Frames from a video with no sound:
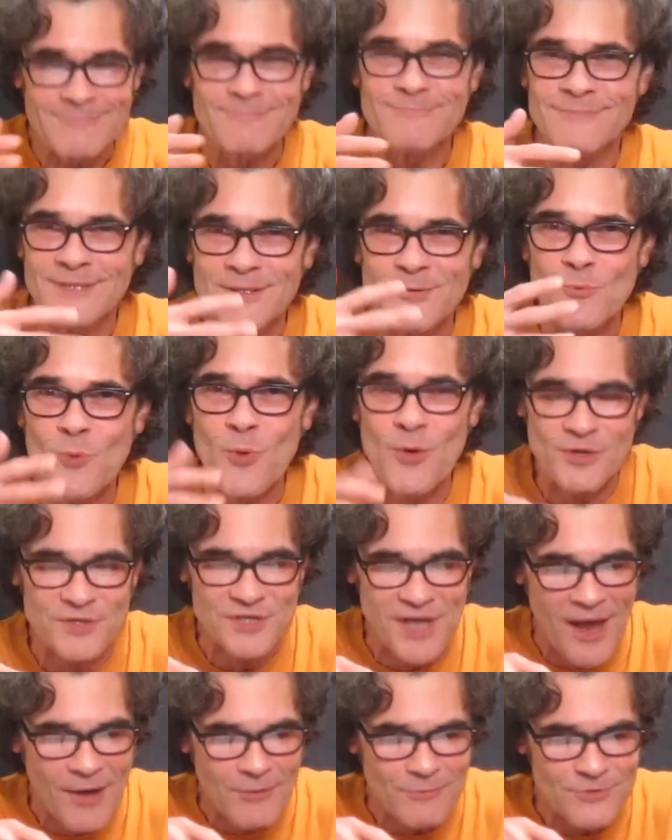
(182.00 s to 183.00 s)
it works
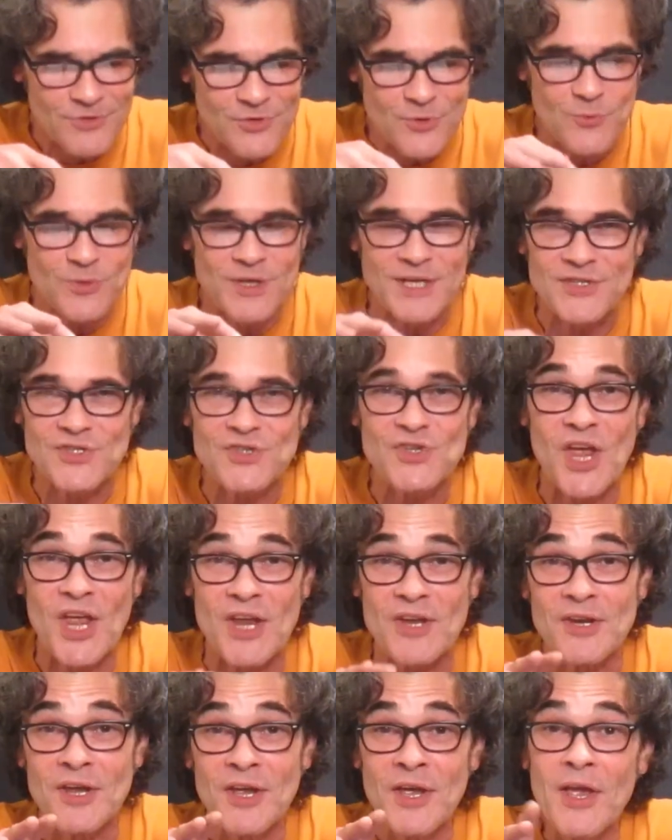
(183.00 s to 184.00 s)
out to an
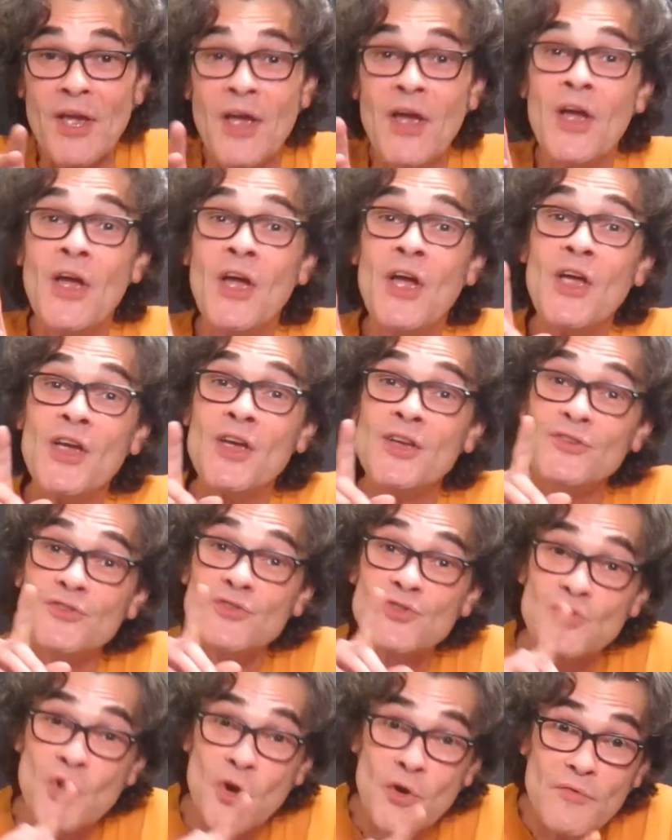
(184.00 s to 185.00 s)
extent.
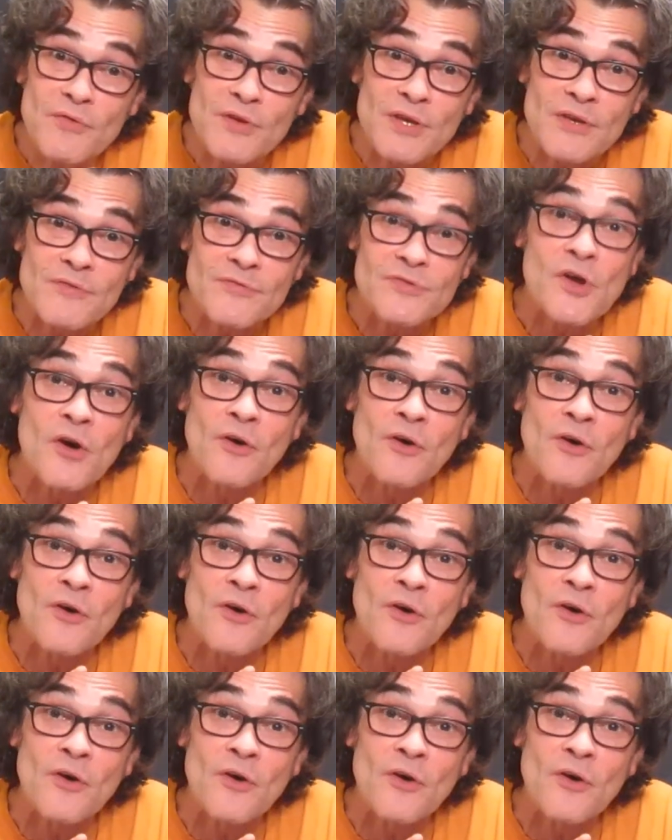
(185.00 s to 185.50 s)
Conservatives,